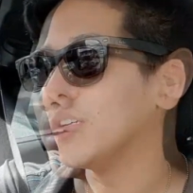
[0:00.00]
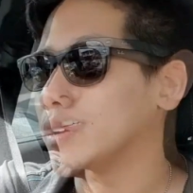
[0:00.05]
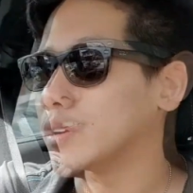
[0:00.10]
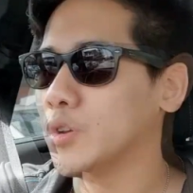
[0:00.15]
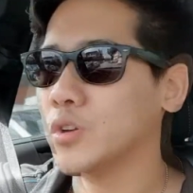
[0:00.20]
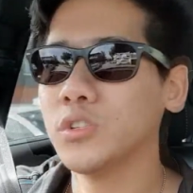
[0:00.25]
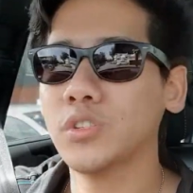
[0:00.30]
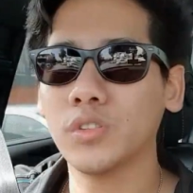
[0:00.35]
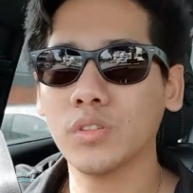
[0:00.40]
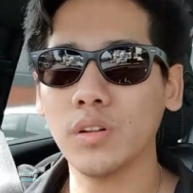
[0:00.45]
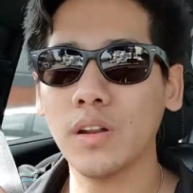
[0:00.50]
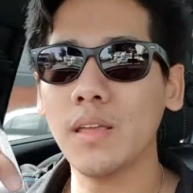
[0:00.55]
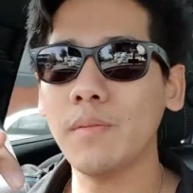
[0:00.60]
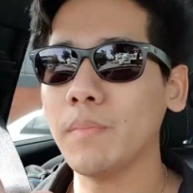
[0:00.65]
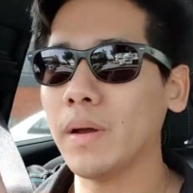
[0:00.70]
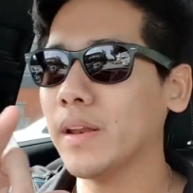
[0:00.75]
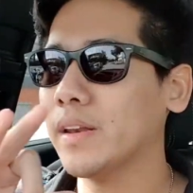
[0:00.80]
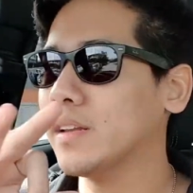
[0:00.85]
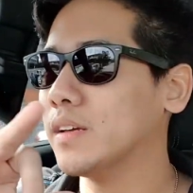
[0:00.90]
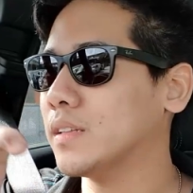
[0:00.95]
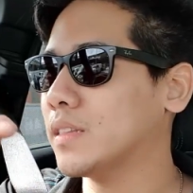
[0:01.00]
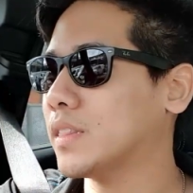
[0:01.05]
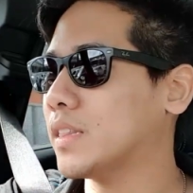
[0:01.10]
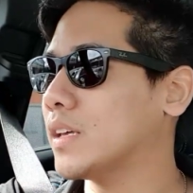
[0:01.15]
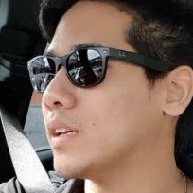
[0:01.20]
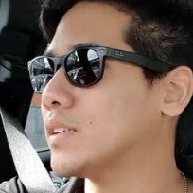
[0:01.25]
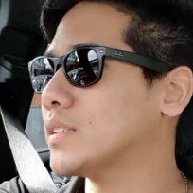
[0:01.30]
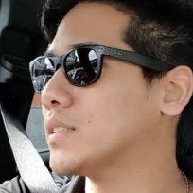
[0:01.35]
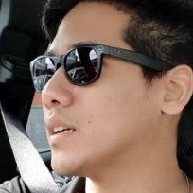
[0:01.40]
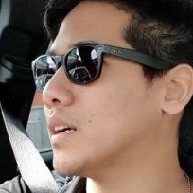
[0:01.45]
Those 3 minor
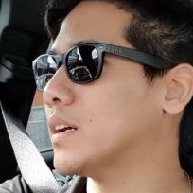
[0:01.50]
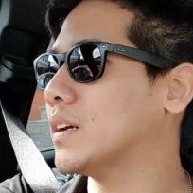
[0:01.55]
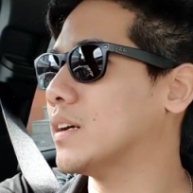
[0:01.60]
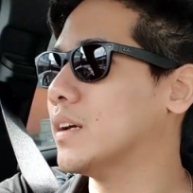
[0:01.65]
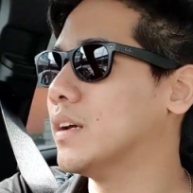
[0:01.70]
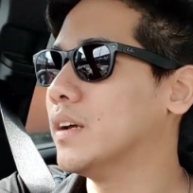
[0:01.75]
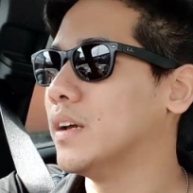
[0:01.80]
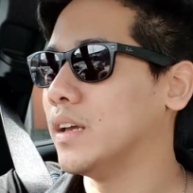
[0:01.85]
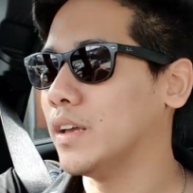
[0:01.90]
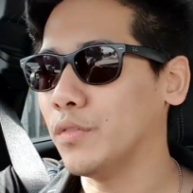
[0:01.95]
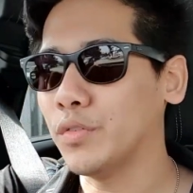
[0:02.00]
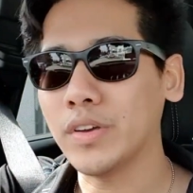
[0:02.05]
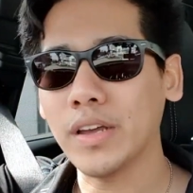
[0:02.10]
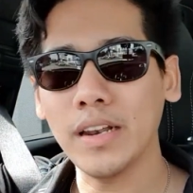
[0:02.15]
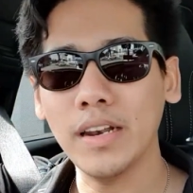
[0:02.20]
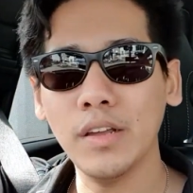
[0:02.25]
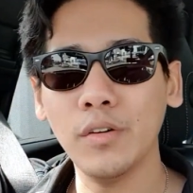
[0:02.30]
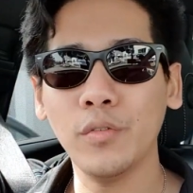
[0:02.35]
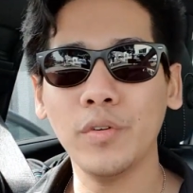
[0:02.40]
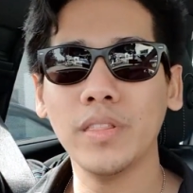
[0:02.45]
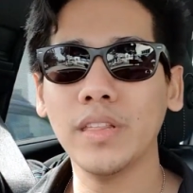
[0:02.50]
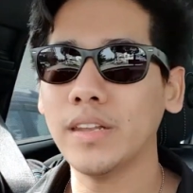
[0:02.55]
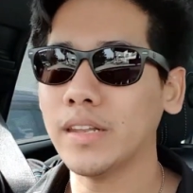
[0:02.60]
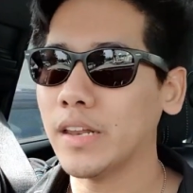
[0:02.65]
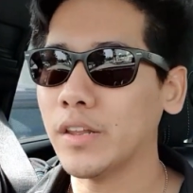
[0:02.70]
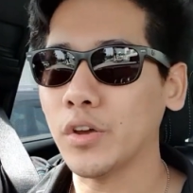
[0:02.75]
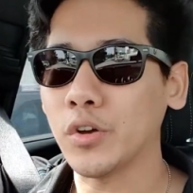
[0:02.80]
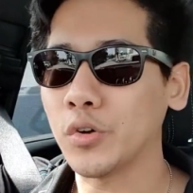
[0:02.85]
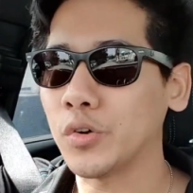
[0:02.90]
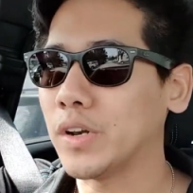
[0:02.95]
things, if you can live with it,
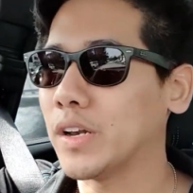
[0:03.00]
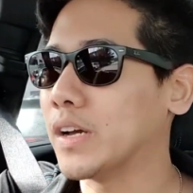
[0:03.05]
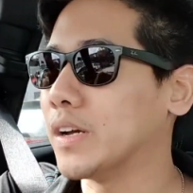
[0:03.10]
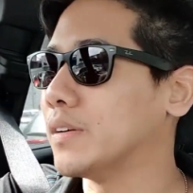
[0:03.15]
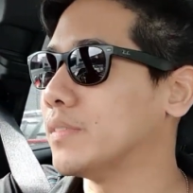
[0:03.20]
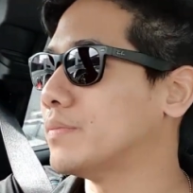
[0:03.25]
then you're good lah.